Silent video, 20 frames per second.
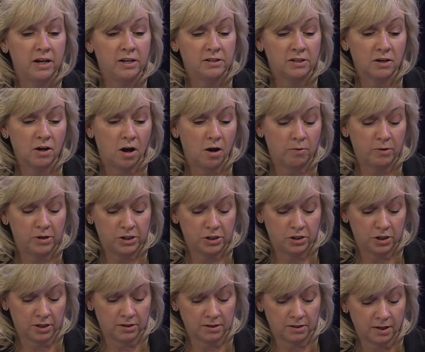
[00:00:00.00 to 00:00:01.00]
isn't always
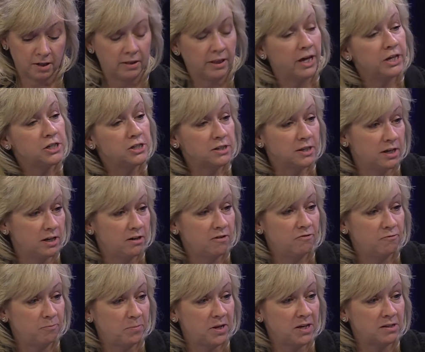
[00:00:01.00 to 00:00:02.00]
just the
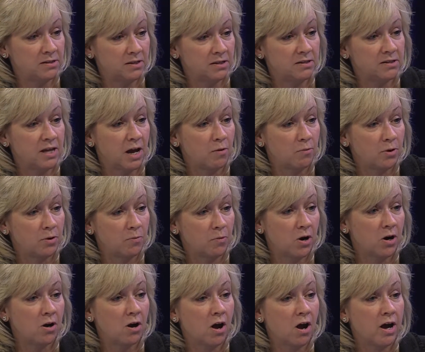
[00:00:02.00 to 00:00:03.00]
legislative pieces that we
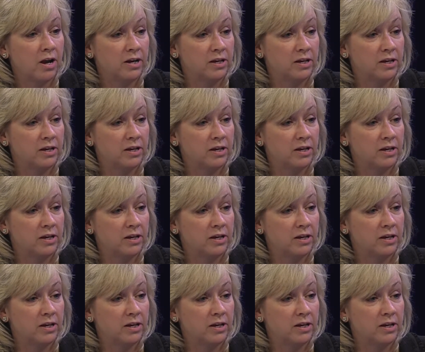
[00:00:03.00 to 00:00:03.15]
work on.